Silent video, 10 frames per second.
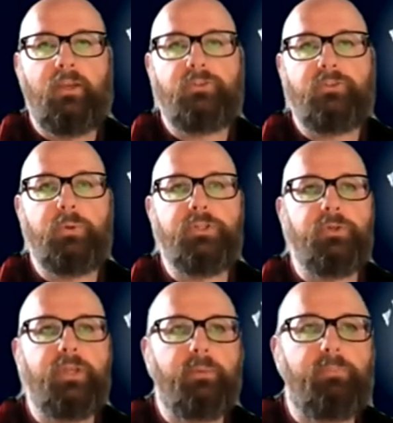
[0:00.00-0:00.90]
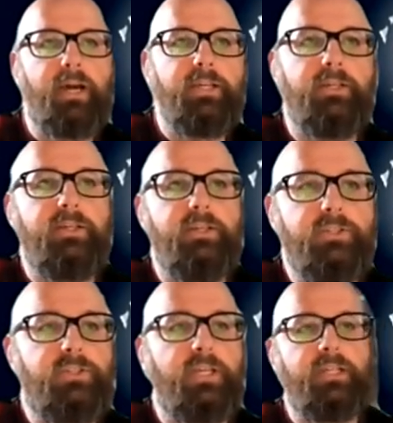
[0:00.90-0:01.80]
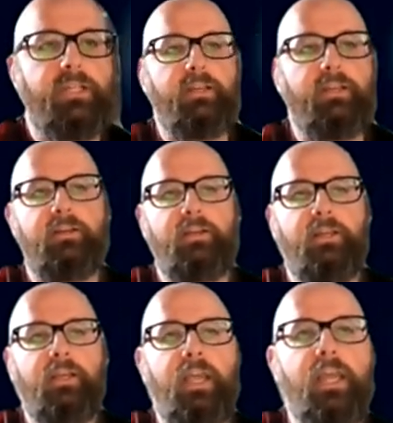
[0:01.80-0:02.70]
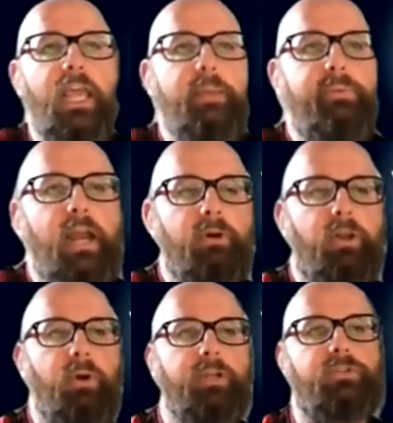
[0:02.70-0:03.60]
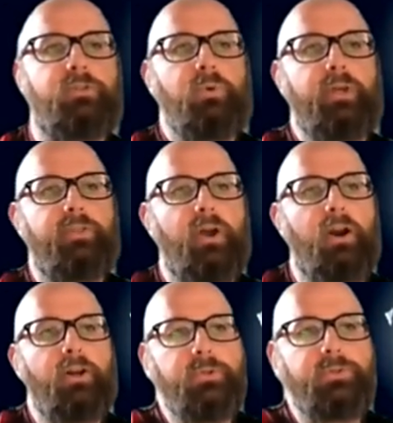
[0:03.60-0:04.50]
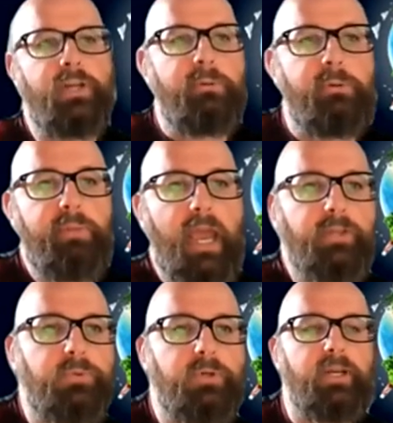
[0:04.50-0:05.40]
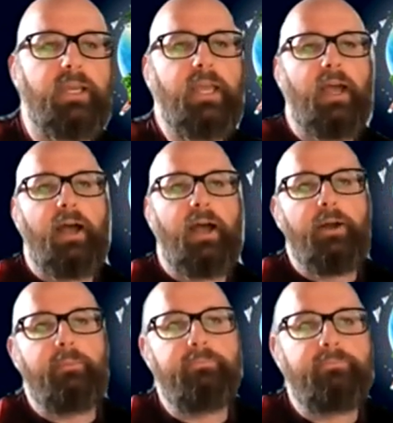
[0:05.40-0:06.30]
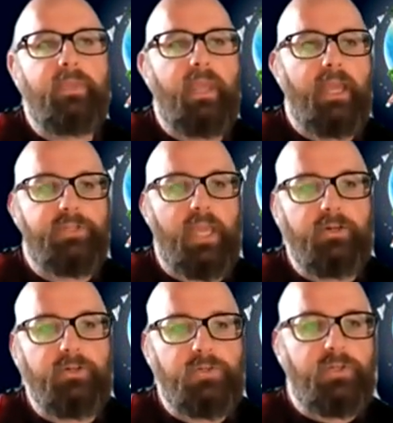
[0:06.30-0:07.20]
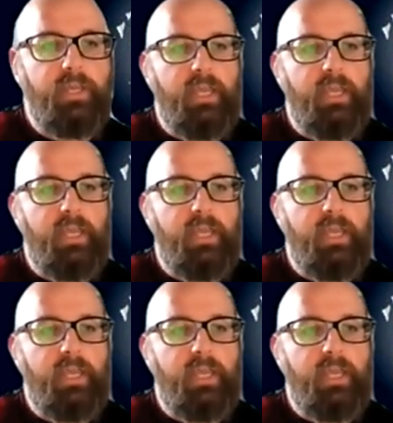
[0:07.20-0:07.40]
So we do that by sending an API request with our username and password as headers.